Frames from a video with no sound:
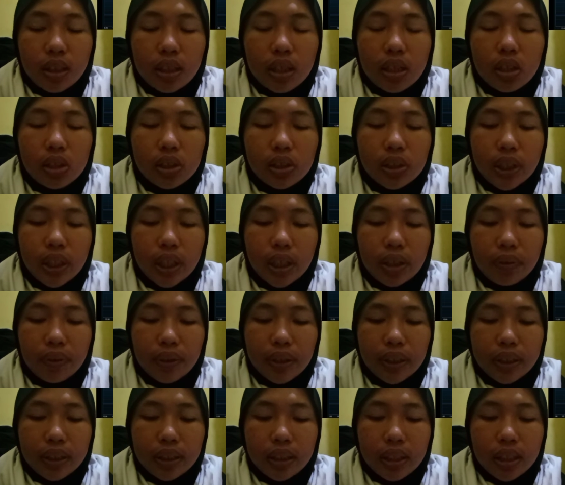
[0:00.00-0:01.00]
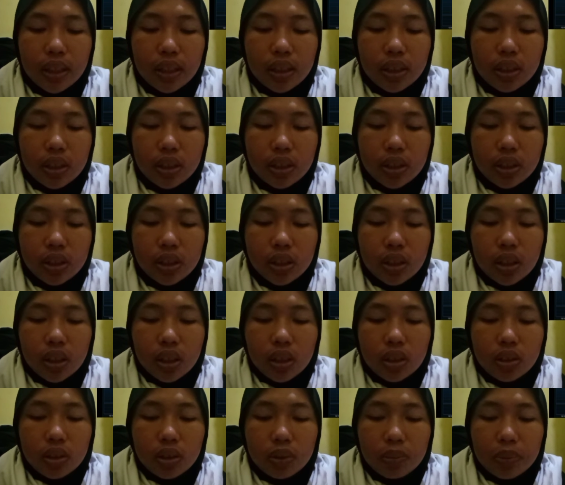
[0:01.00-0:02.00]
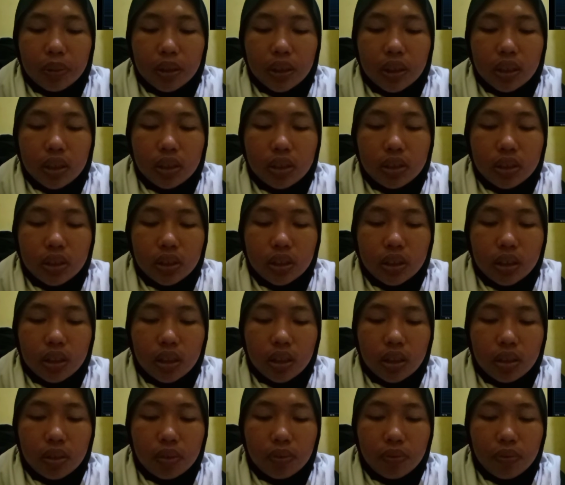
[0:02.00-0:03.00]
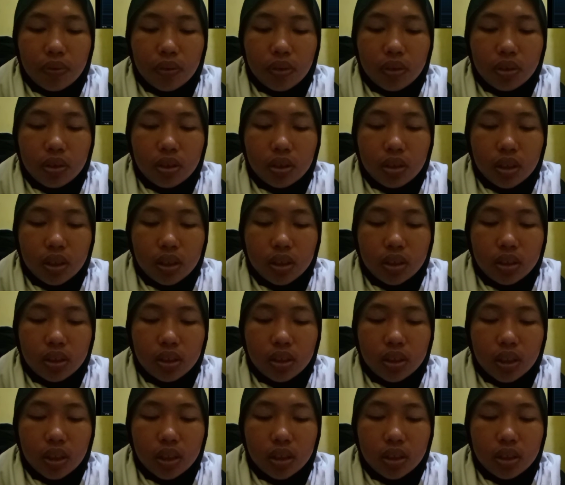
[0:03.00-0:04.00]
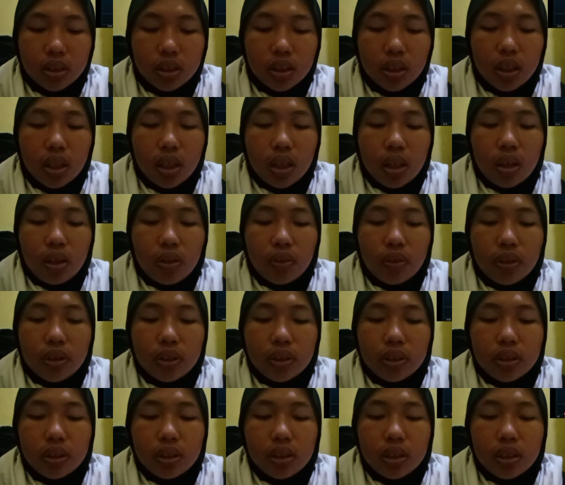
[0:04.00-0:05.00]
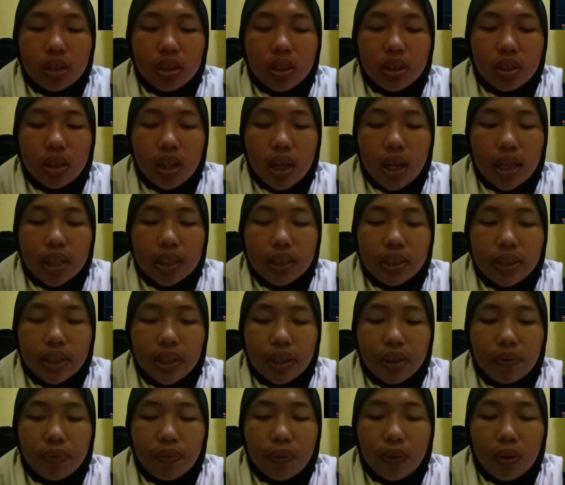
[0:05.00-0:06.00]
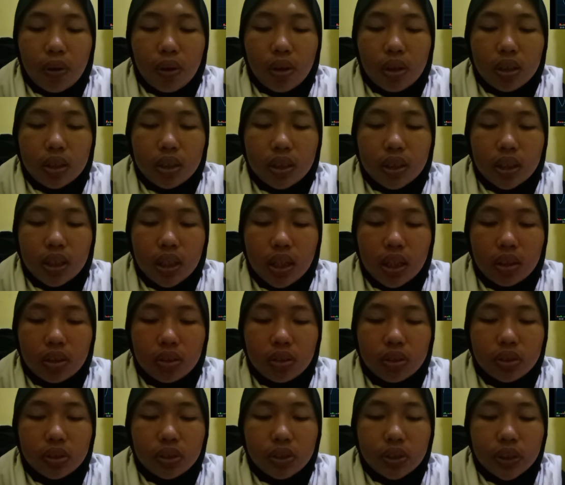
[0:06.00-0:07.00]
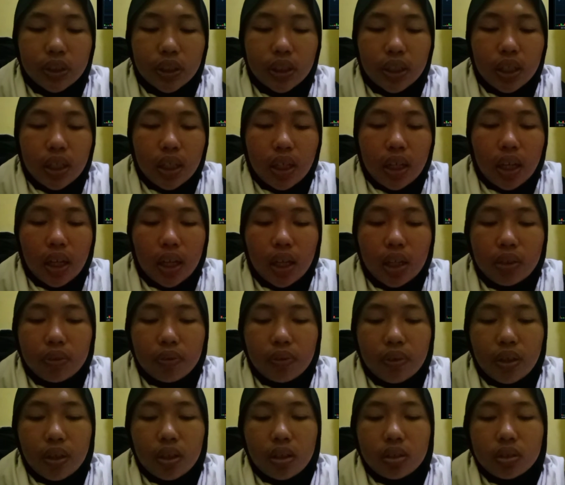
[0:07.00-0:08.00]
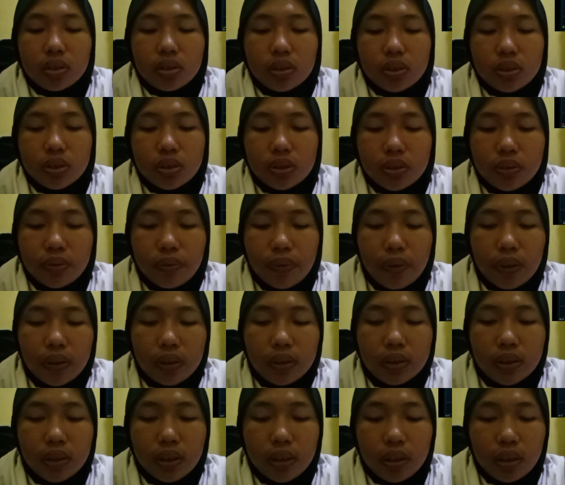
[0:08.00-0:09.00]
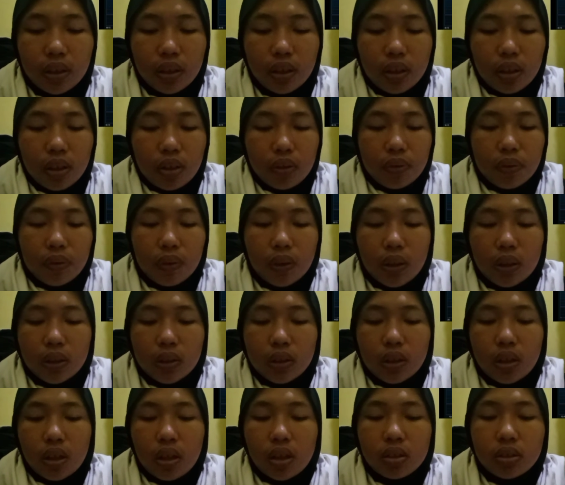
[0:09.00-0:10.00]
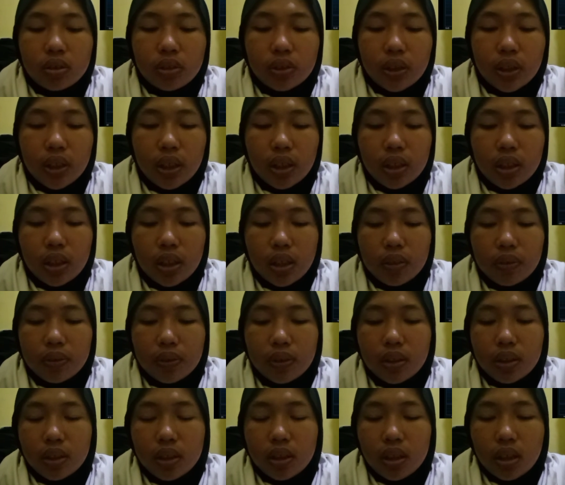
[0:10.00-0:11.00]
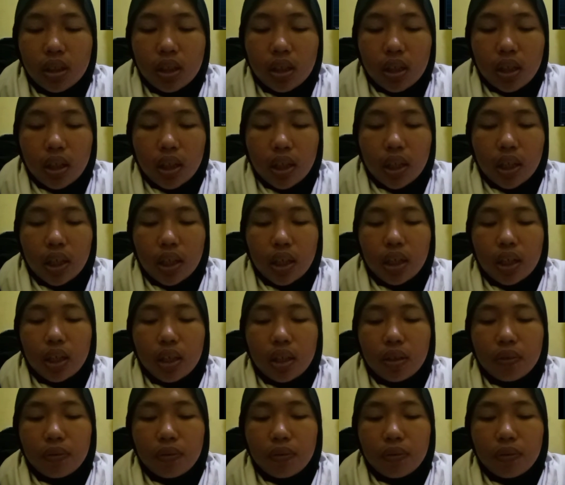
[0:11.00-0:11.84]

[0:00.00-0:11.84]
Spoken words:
holding with ledger to millions in full or the years. On the region I think for the industry and we are to 40 leader country after in